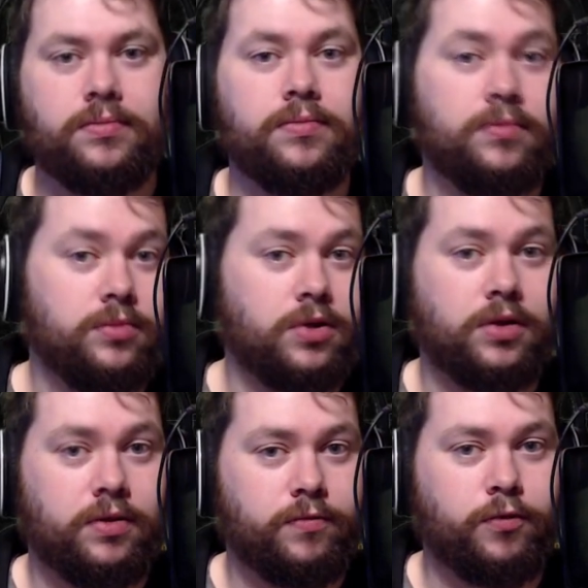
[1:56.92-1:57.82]

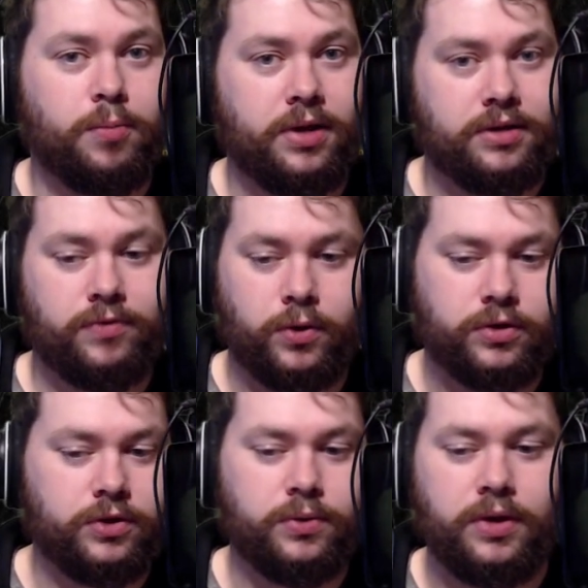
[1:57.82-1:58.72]
something for PSVR
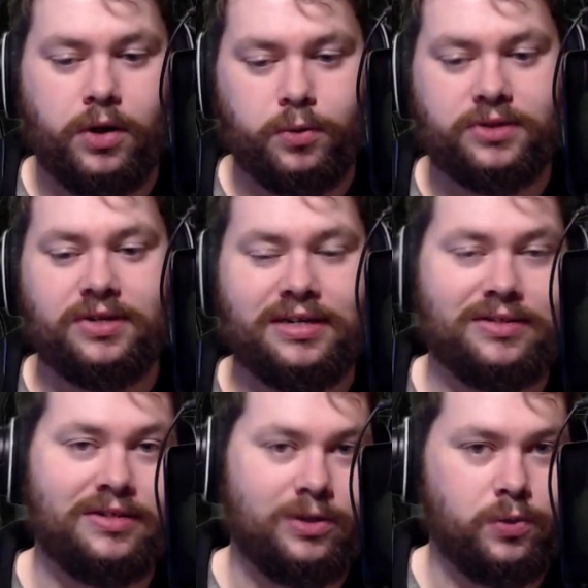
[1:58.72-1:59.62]
2? Are we seeing a
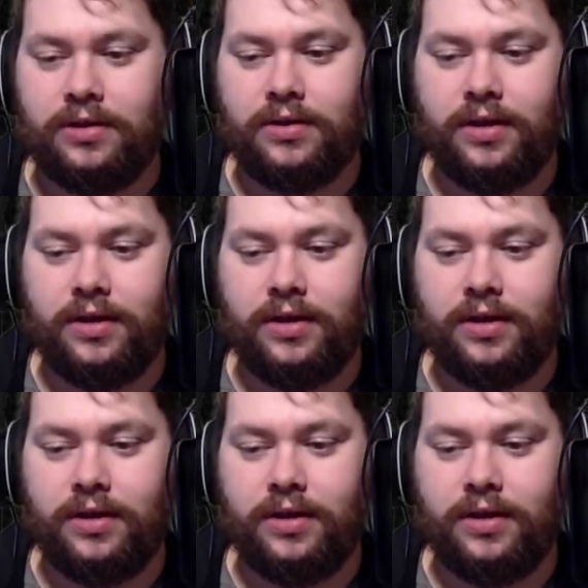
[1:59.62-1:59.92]
sequel?